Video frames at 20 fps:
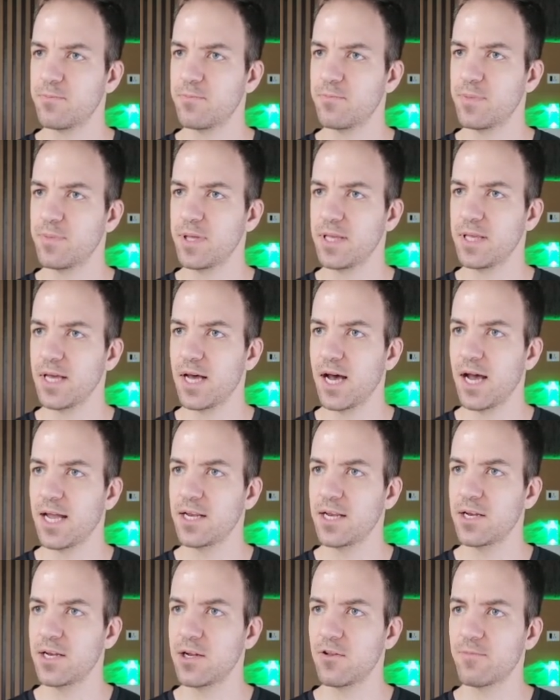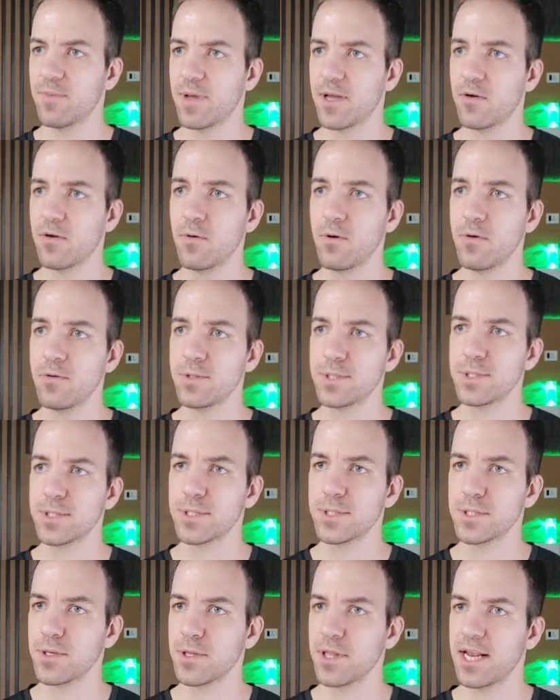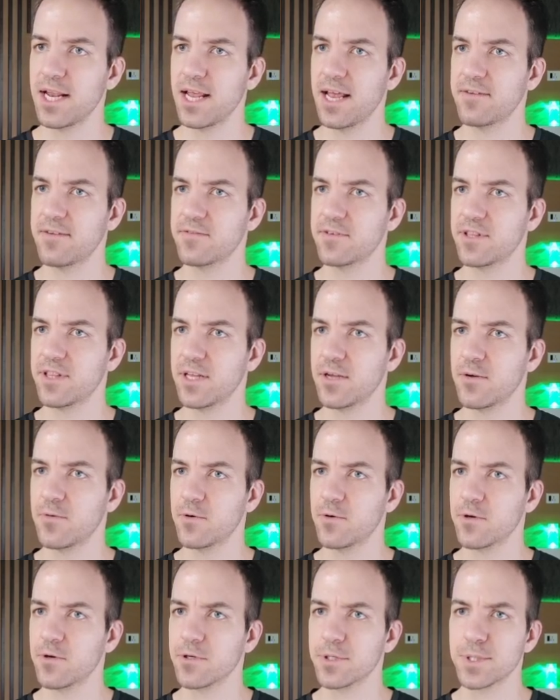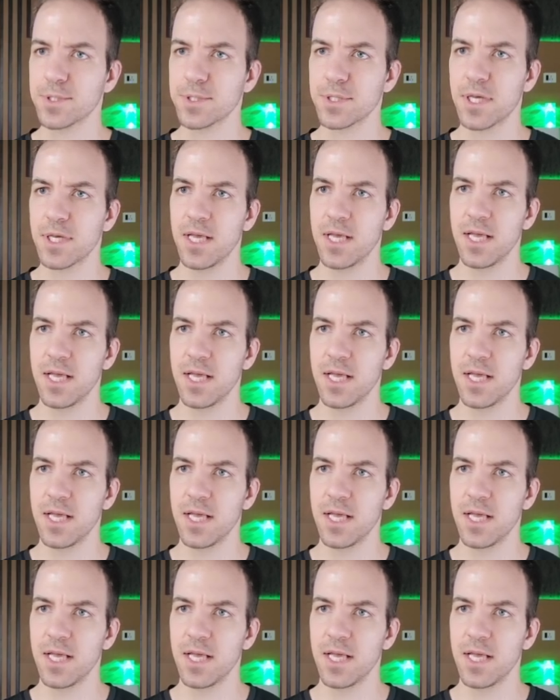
behind all of my quotes so that everything works.